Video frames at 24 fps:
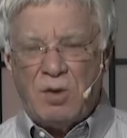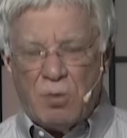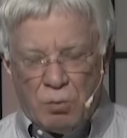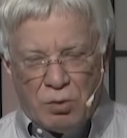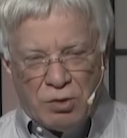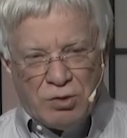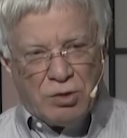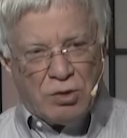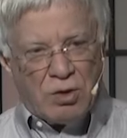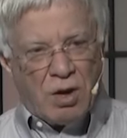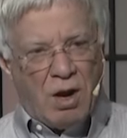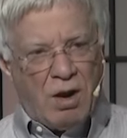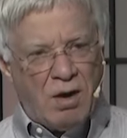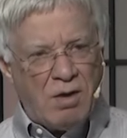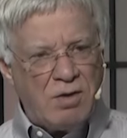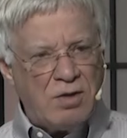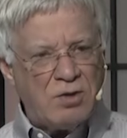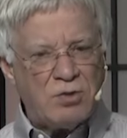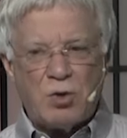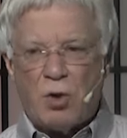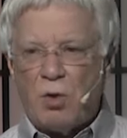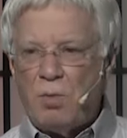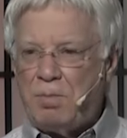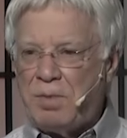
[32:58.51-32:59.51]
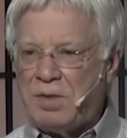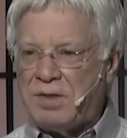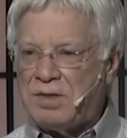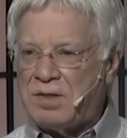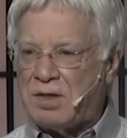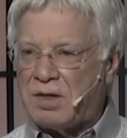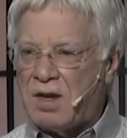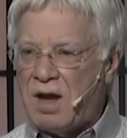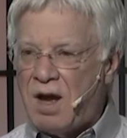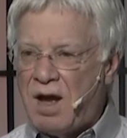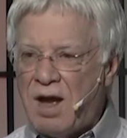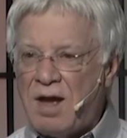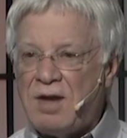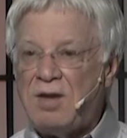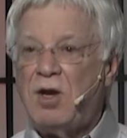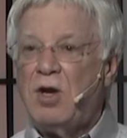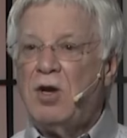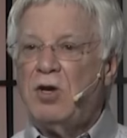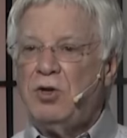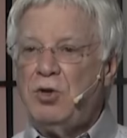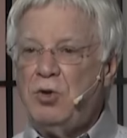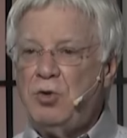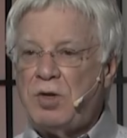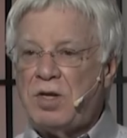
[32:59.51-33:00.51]
When your heart is open to God,
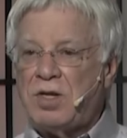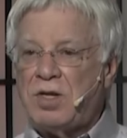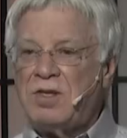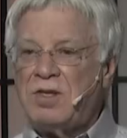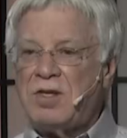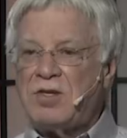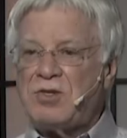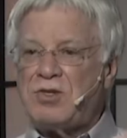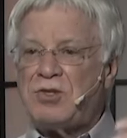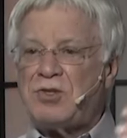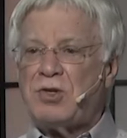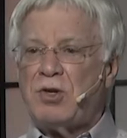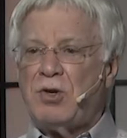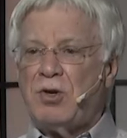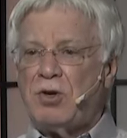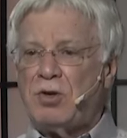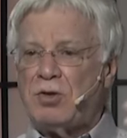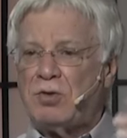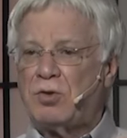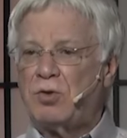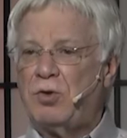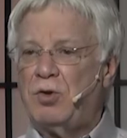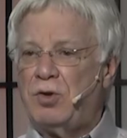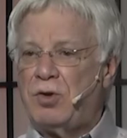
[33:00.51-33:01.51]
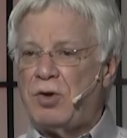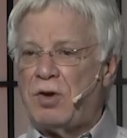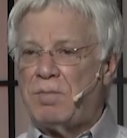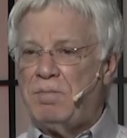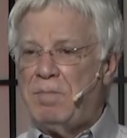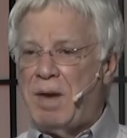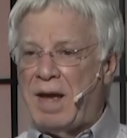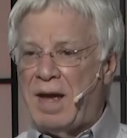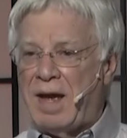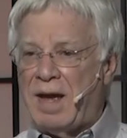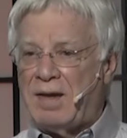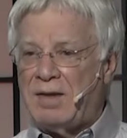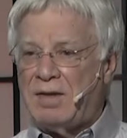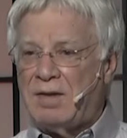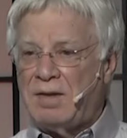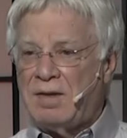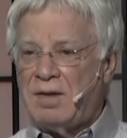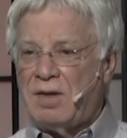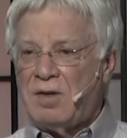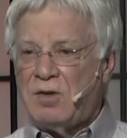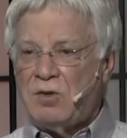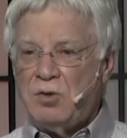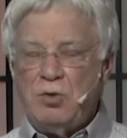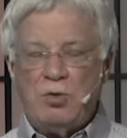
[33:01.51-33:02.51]
you discern good or bad.
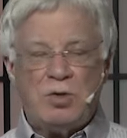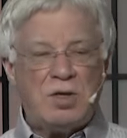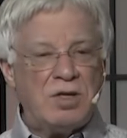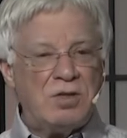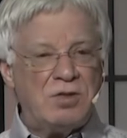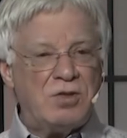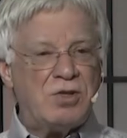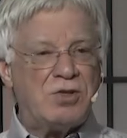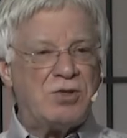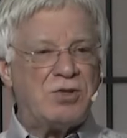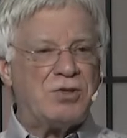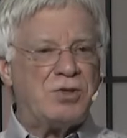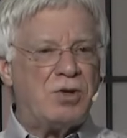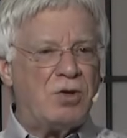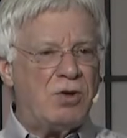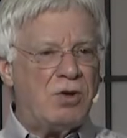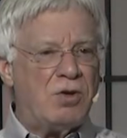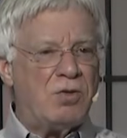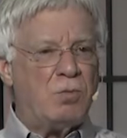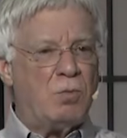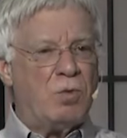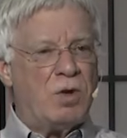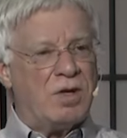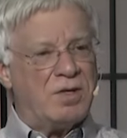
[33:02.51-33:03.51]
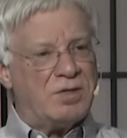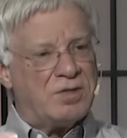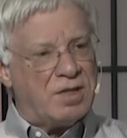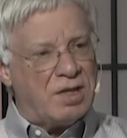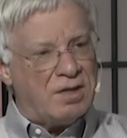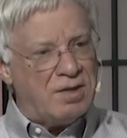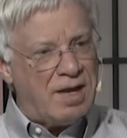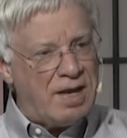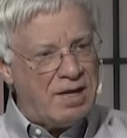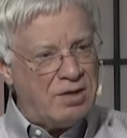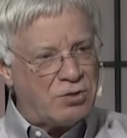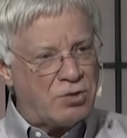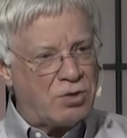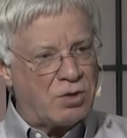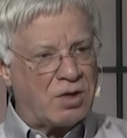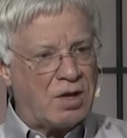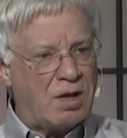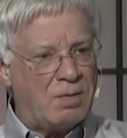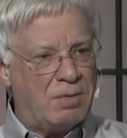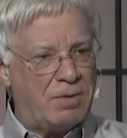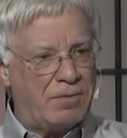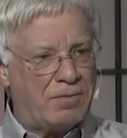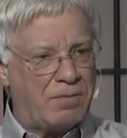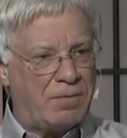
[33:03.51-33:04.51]
You can discern what is the nature
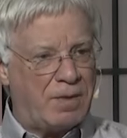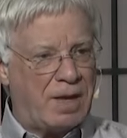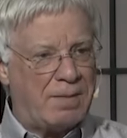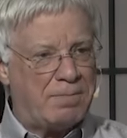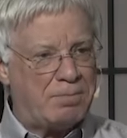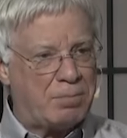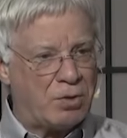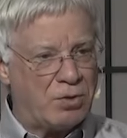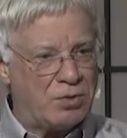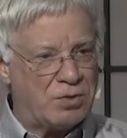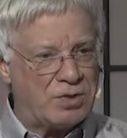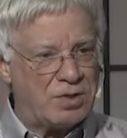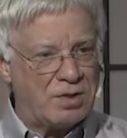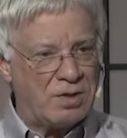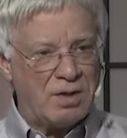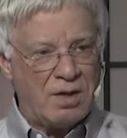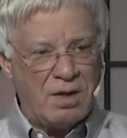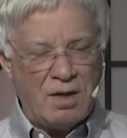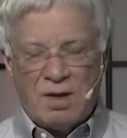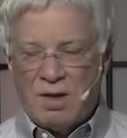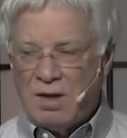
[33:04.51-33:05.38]
coming from that person.